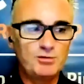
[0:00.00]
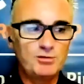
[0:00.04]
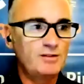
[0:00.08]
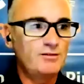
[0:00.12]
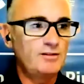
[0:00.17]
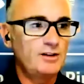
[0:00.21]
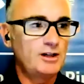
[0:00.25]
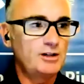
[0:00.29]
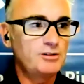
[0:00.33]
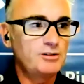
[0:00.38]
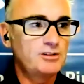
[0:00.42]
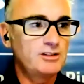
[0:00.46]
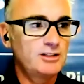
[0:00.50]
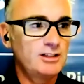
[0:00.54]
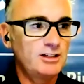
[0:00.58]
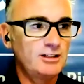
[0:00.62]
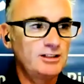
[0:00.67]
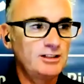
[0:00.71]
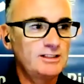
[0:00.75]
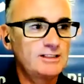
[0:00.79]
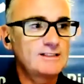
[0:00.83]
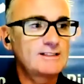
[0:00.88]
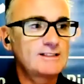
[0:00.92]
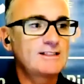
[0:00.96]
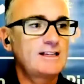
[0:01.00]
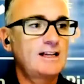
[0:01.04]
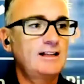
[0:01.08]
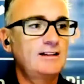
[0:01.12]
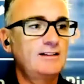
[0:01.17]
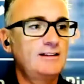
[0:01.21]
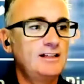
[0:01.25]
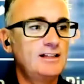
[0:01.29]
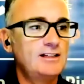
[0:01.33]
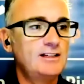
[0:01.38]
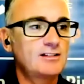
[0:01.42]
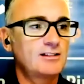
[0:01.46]
We voted on it and said
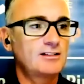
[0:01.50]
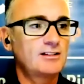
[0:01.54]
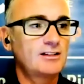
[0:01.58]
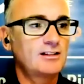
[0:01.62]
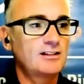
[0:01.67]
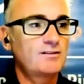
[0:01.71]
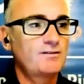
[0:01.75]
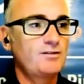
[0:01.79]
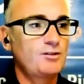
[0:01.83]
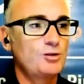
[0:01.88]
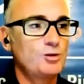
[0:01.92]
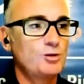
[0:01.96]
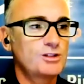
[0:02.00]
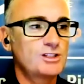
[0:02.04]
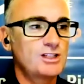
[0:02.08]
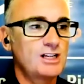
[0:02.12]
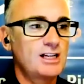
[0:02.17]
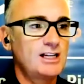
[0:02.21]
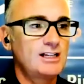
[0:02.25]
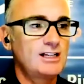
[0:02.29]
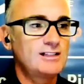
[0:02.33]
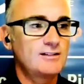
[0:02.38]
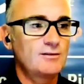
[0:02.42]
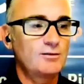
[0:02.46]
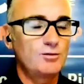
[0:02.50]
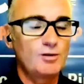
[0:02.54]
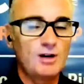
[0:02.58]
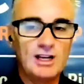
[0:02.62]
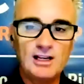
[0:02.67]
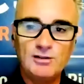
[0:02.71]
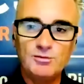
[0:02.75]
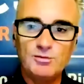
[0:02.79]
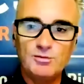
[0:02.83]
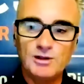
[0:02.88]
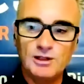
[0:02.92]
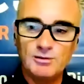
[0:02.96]
these are the four days of
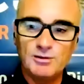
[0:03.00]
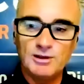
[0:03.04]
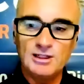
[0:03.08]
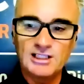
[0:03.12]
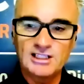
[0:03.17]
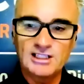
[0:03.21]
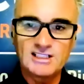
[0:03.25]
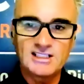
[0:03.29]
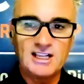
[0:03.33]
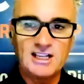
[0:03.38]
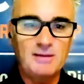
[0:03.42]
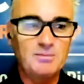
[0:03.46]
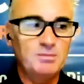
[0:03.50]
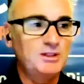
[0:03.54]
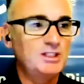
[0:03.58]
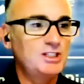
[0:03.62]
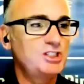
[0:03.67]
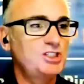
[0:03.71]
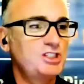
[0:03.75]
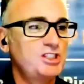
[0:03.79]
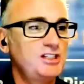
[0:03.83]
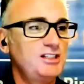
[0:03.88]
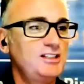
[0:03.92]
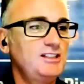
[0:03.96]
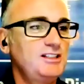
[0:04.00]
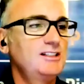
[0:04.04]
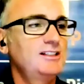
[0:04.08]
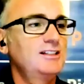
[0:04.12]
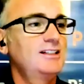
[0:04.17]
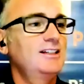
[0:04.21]
rain we will accept this year,